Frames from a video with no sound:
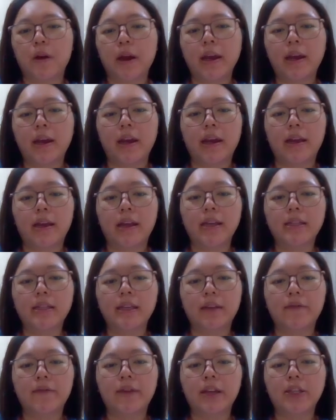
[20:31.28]
right? This
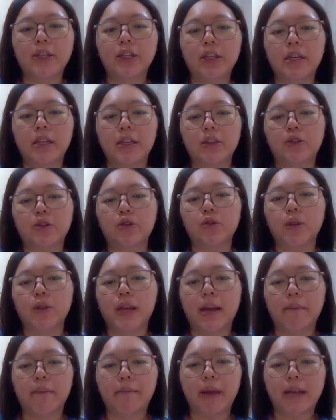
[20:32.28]
invention is
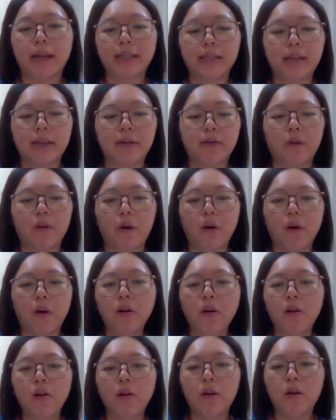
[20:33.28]
truly a blessing
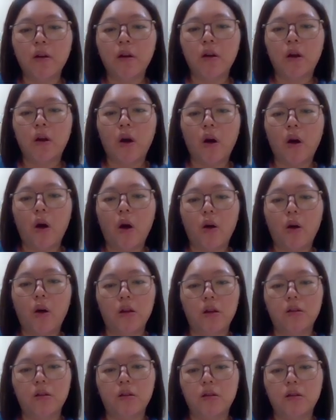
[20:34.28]
for
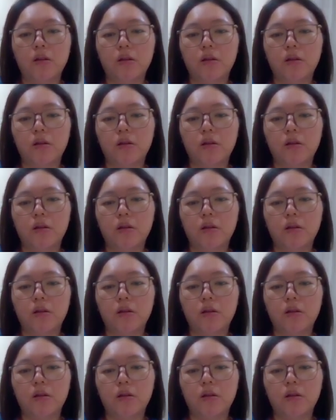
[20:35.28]
all.